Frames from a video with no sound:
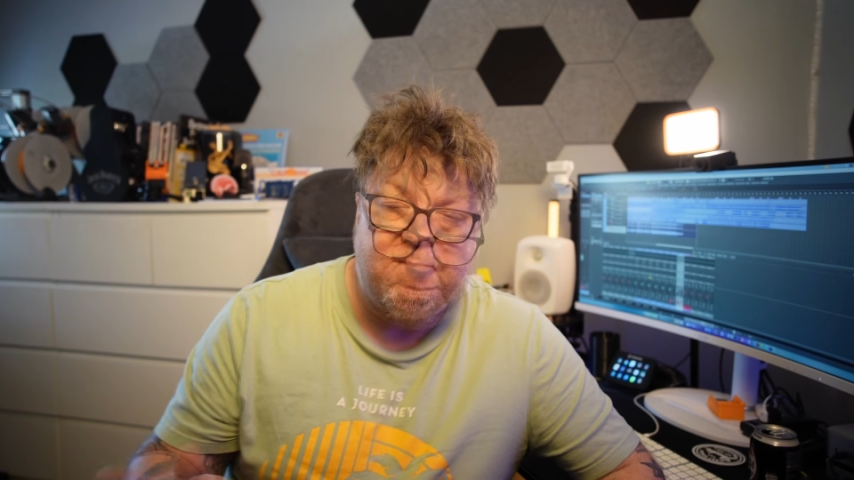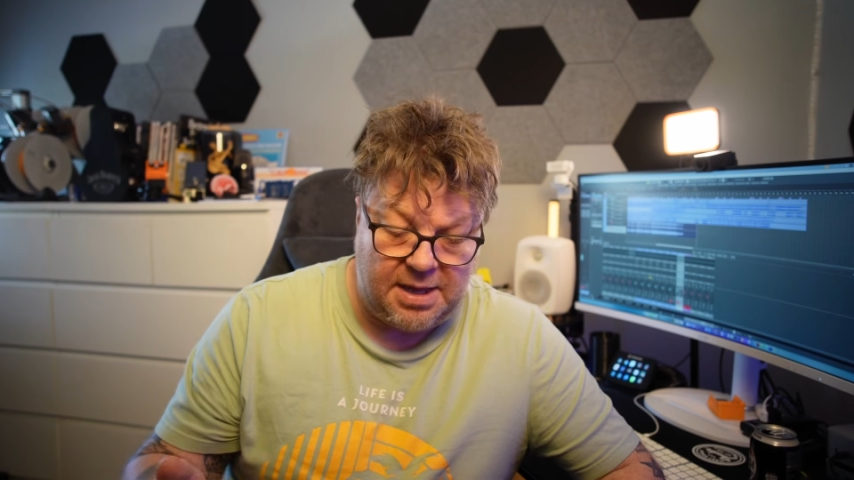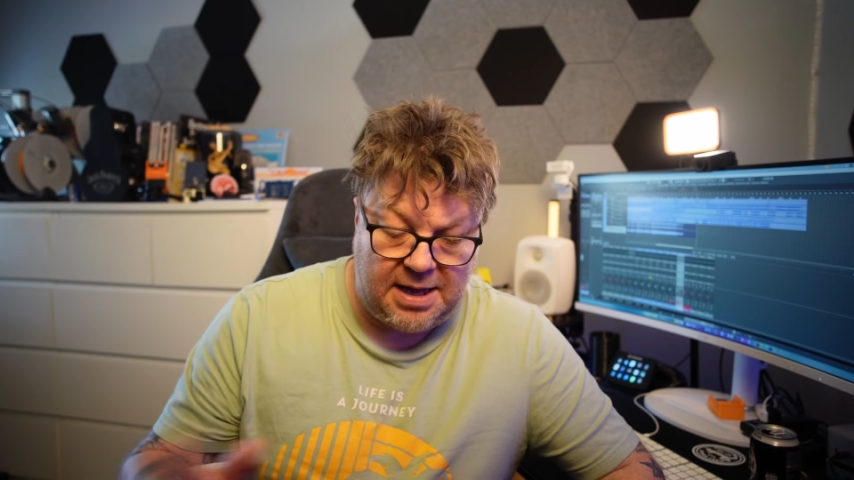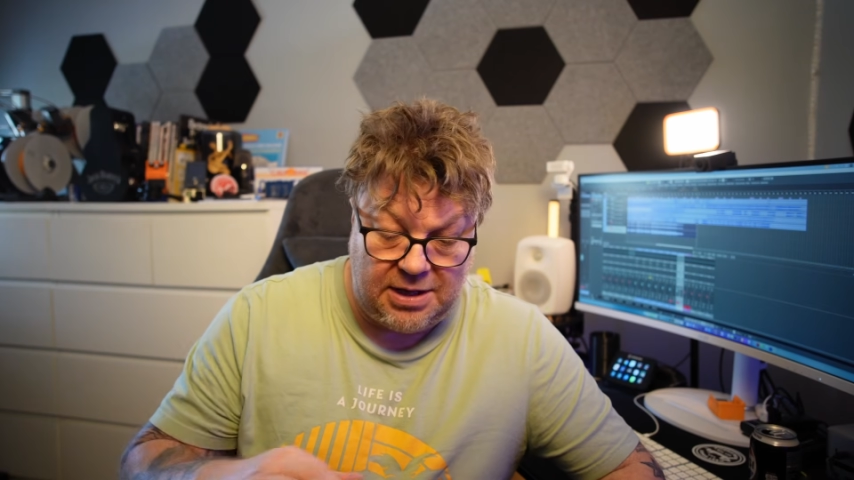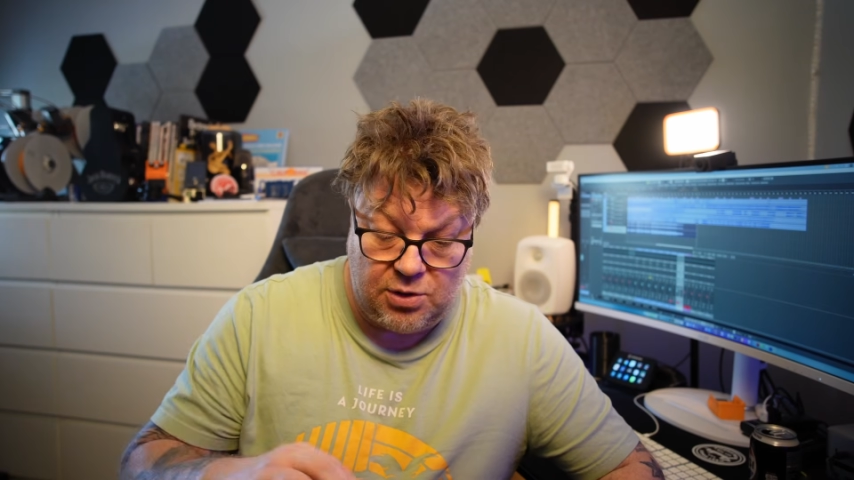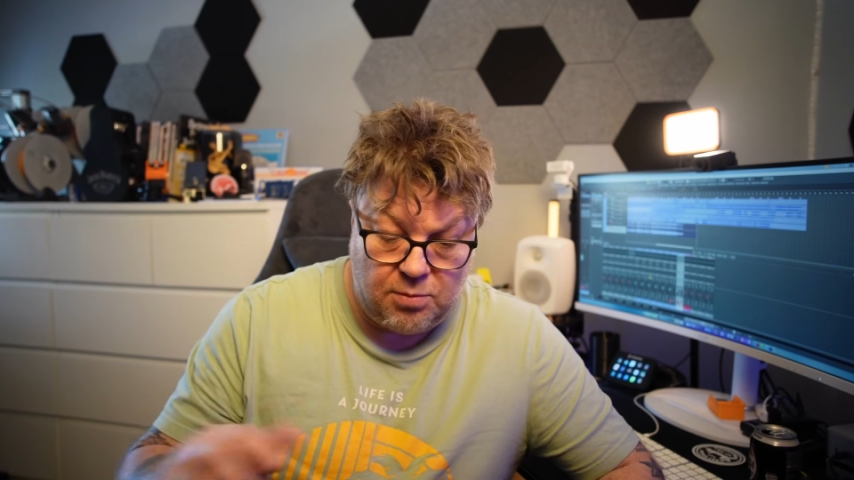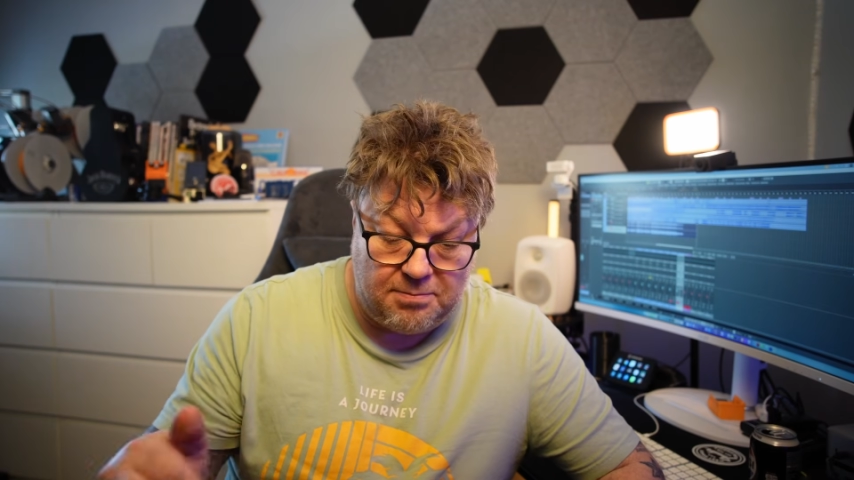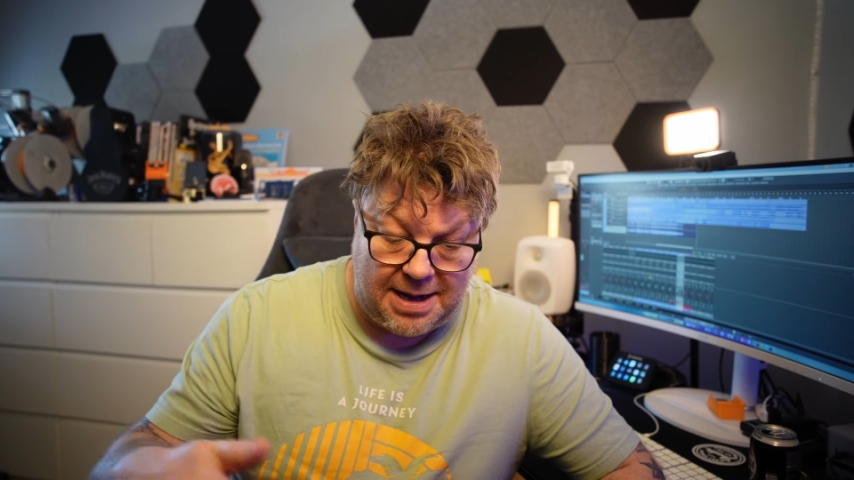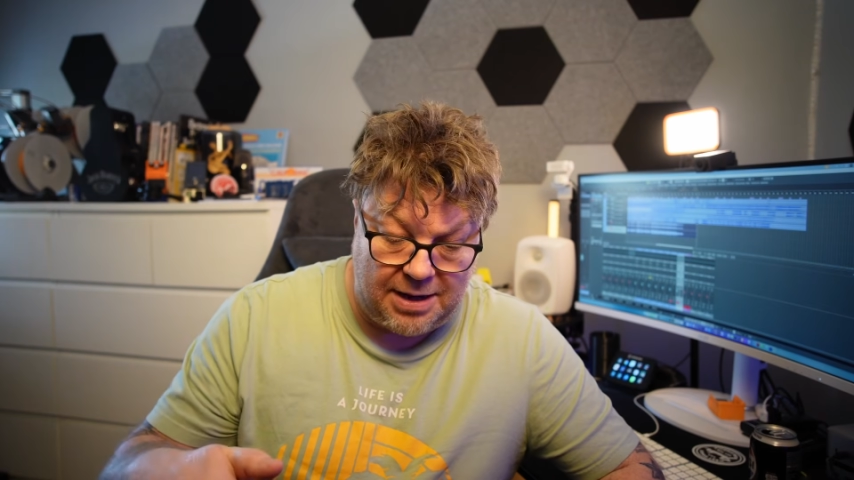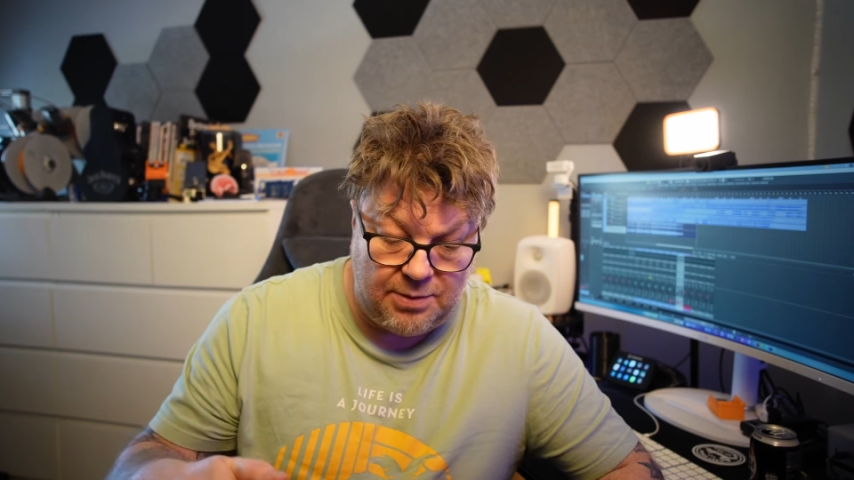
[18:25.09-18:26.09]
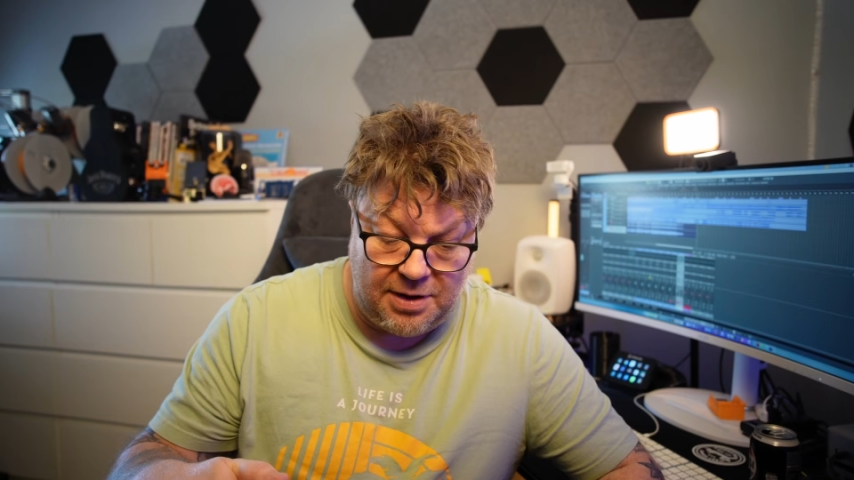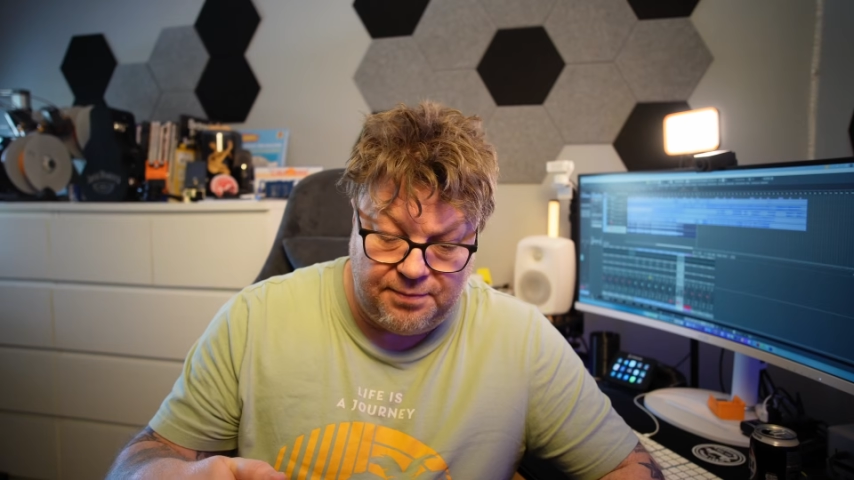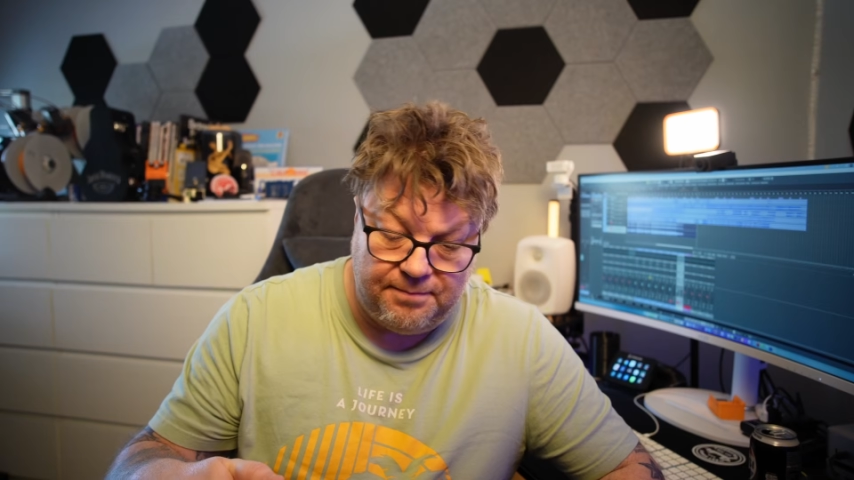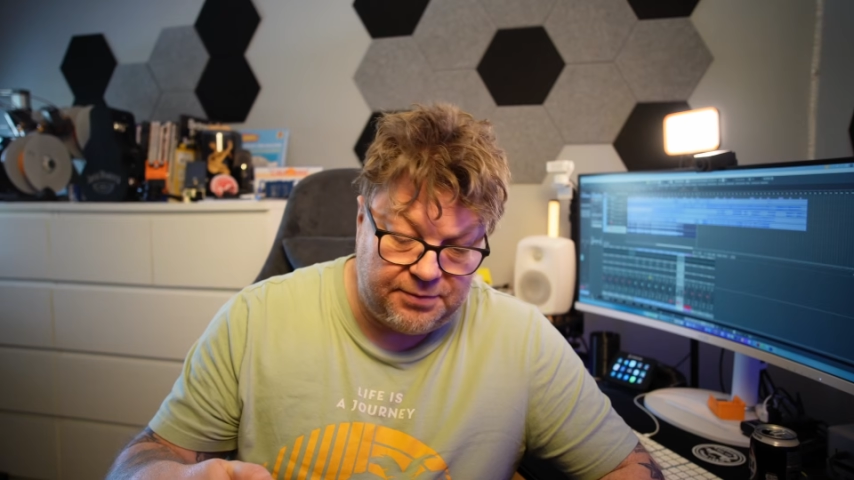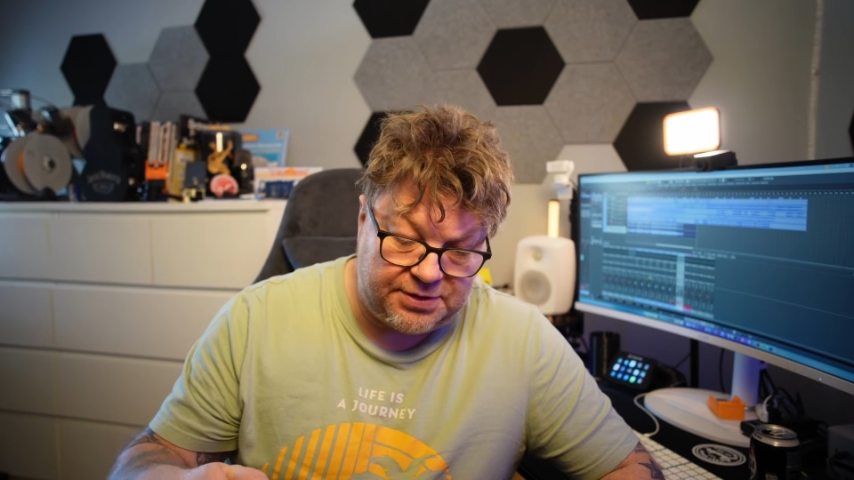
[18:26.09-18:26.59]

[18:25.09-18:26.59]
that I come back with.